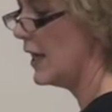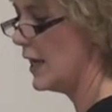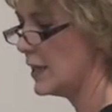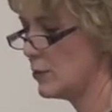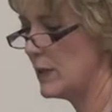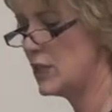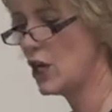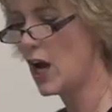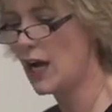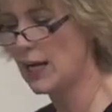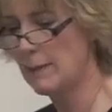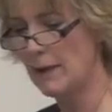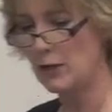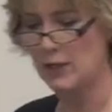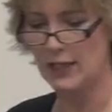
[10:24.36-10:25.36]
As we
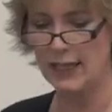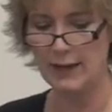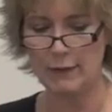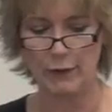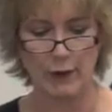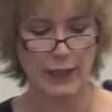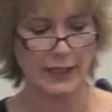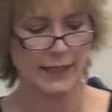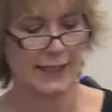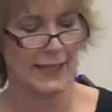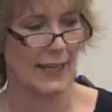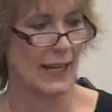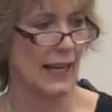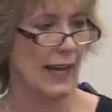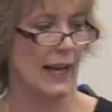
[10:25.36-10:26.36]
talk about
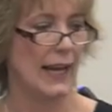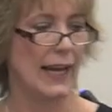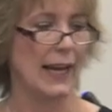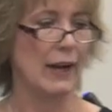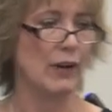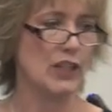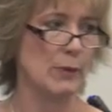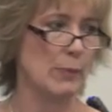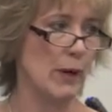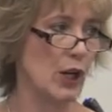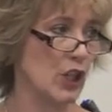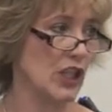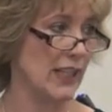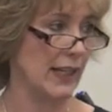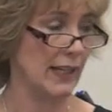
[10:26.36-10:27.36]
deliverance, here's a
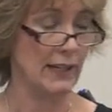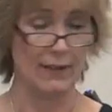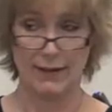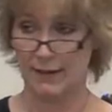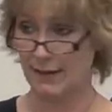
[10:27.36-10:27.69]
person.